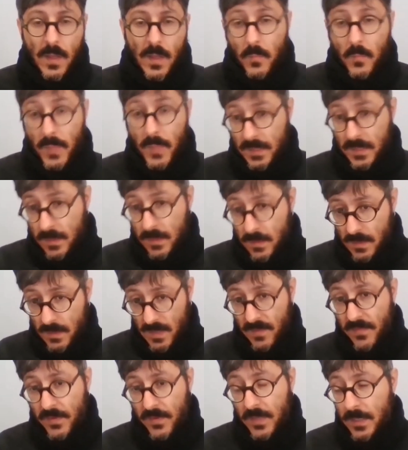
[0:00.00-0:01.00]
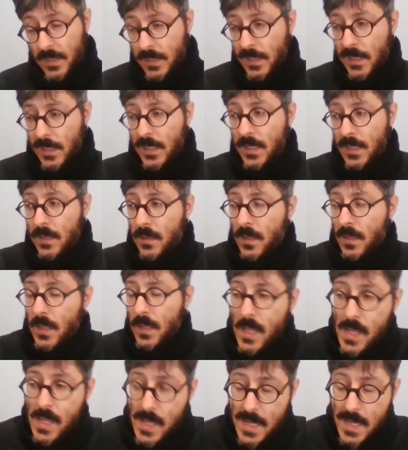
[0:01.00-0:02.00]
But definitely
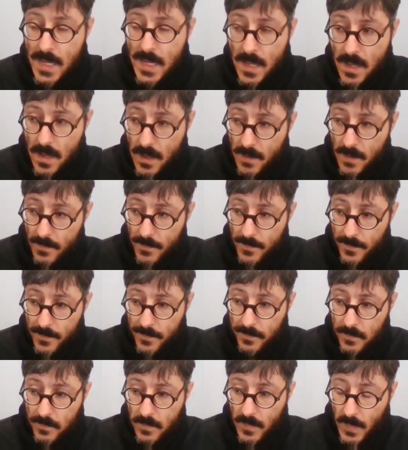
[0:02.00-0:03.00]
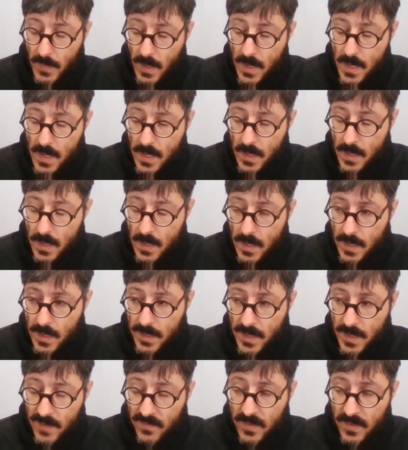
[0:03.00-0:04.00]

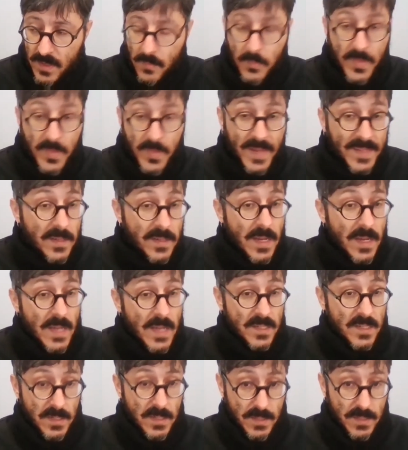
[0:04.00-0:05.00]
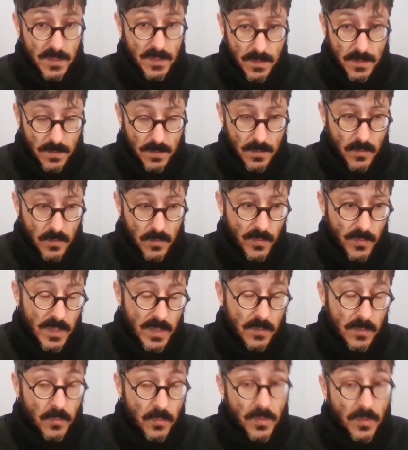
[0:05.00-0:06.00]
having a better access to
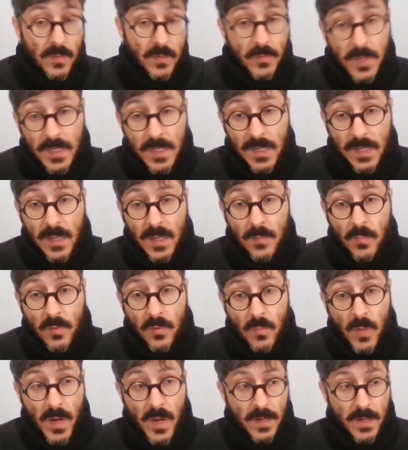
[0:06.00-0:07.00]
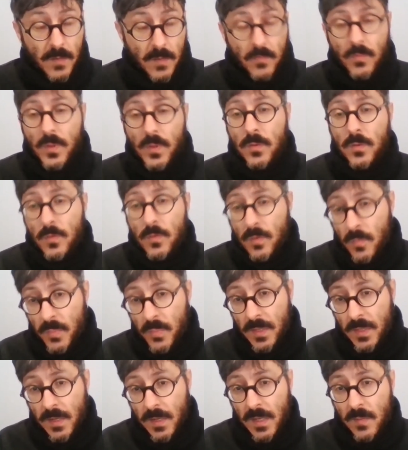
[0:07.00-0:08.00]
the Greek labor market, to the
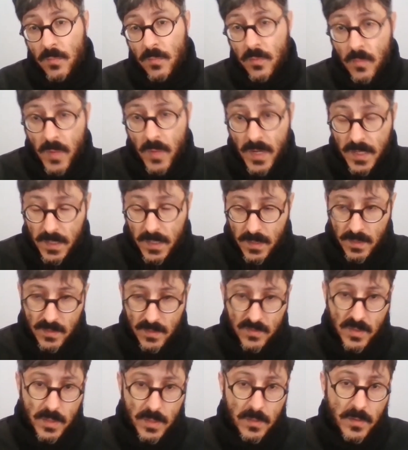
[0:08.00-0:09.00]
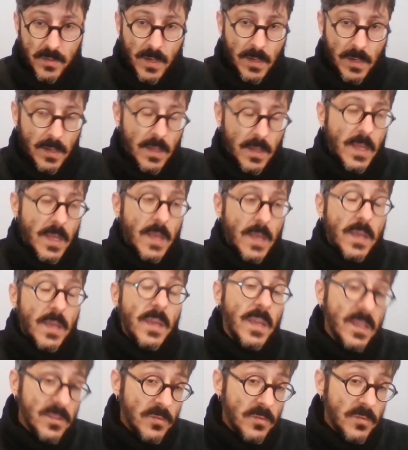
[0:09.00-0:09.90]
European labor market in general, is